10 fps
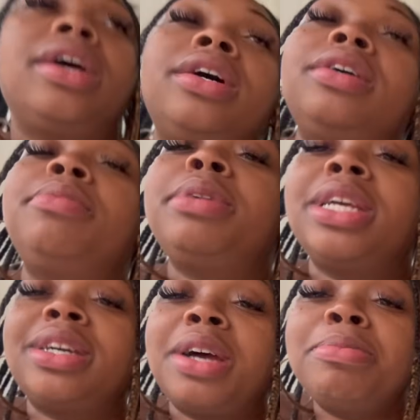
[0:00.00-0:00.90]
What? Well,
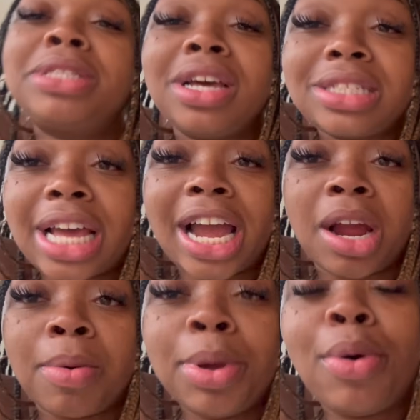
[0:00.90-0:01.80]
yeah, I'm still
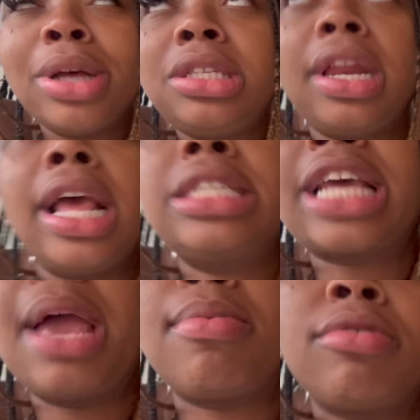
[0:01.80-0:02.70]
tired. We went to the
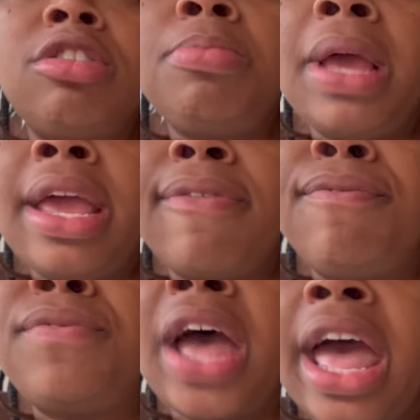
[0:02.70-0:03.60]
escape room at
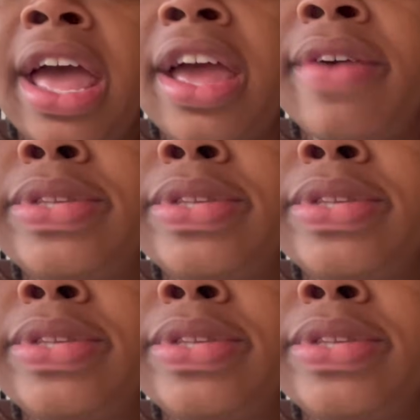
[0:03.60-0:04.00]
5.